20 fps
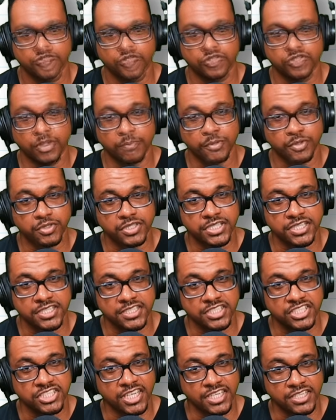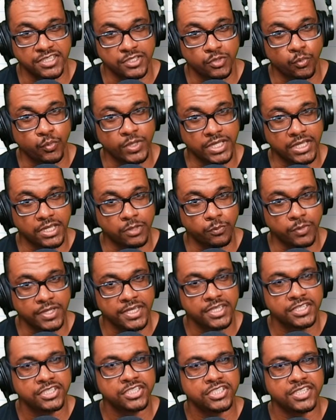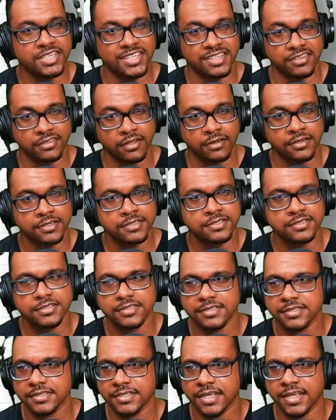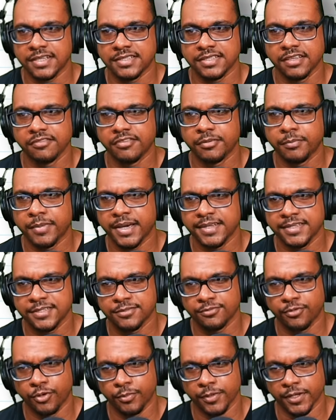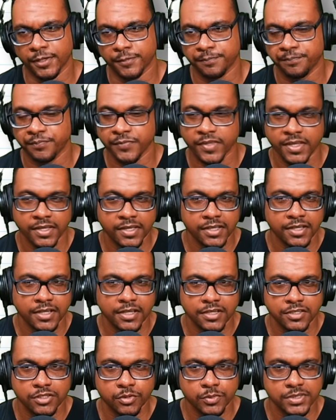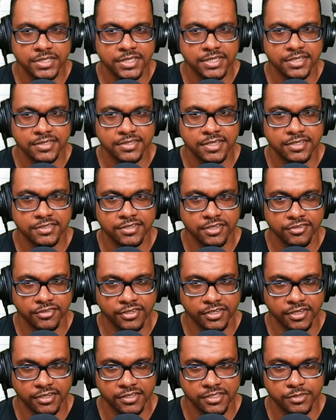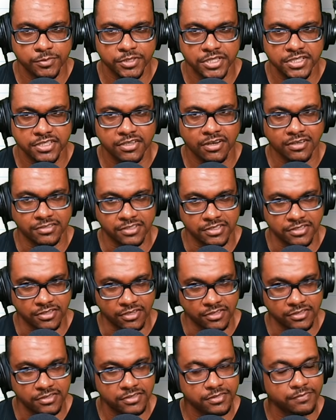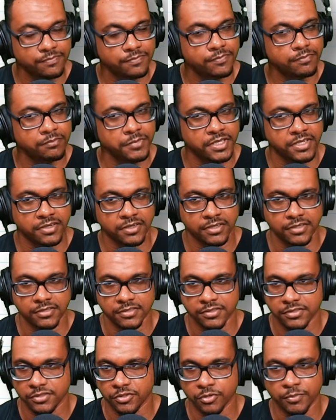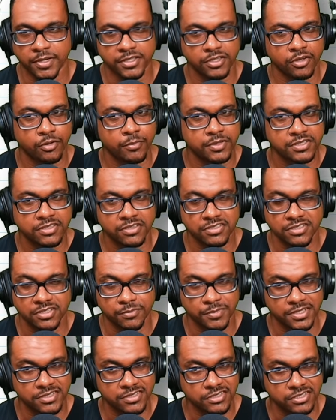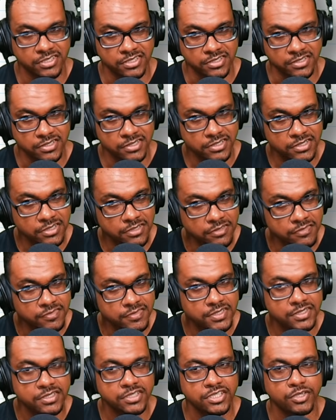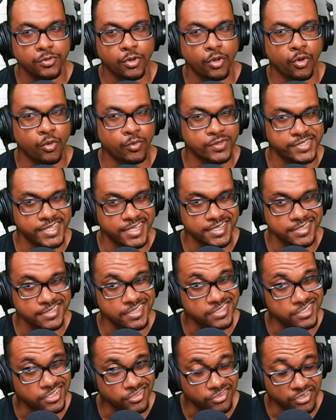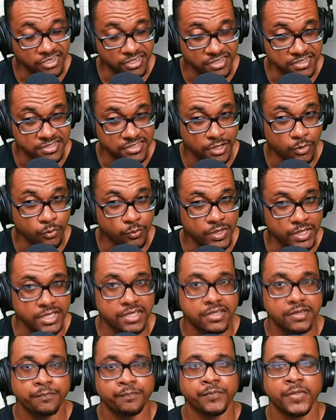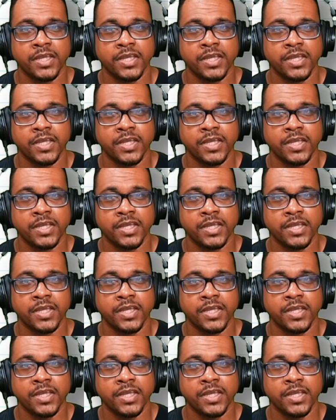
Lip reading: WJ is Jenny's weekly wage in dollars and it's given by this formula. So we see the $600, which is constant because no matter how much customers she serves, she will always get the $600 a week.